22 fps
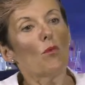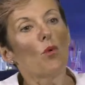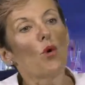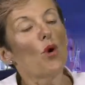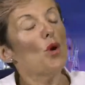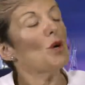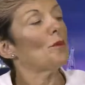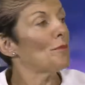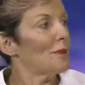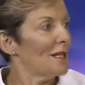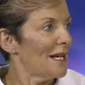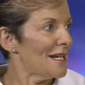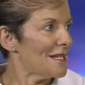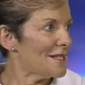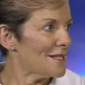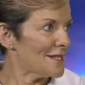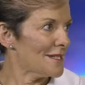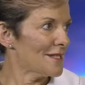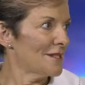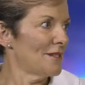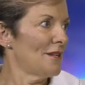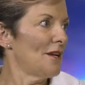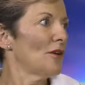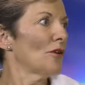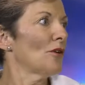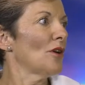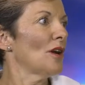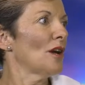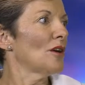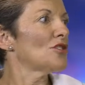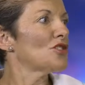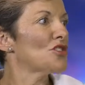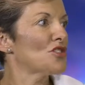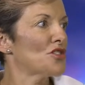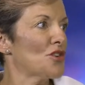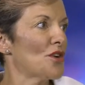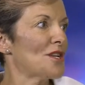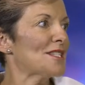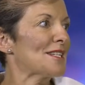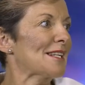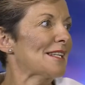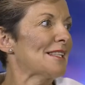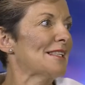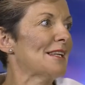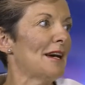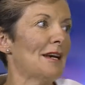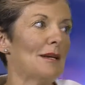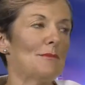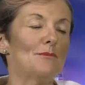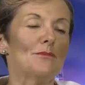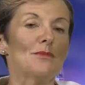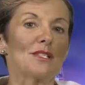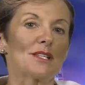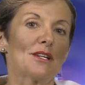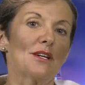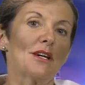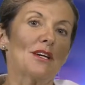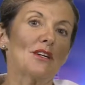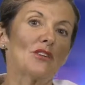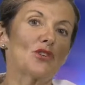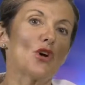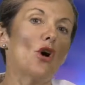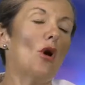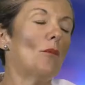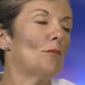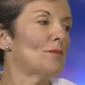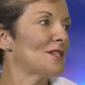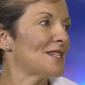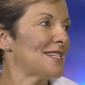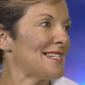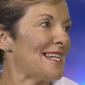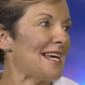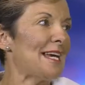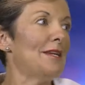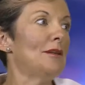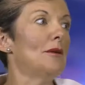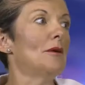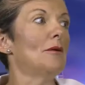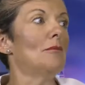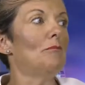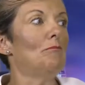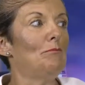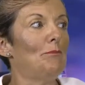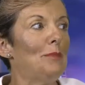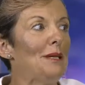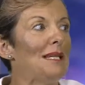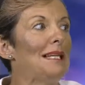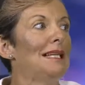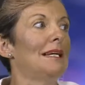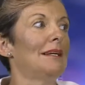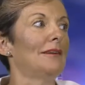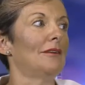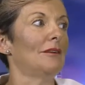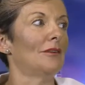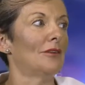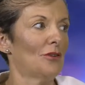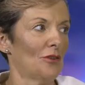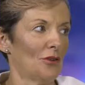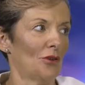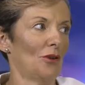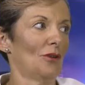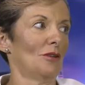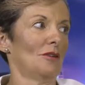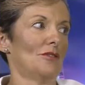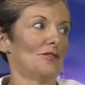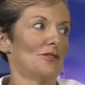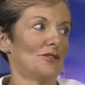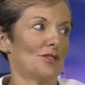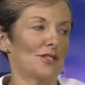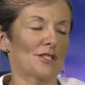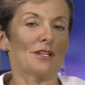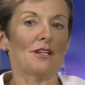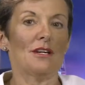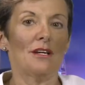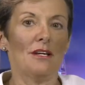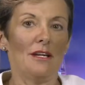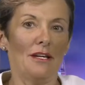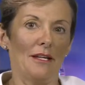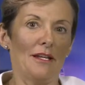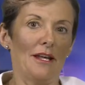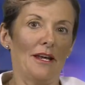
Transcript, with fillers: workplace scenario, stress claims topped ten billion dollars yes.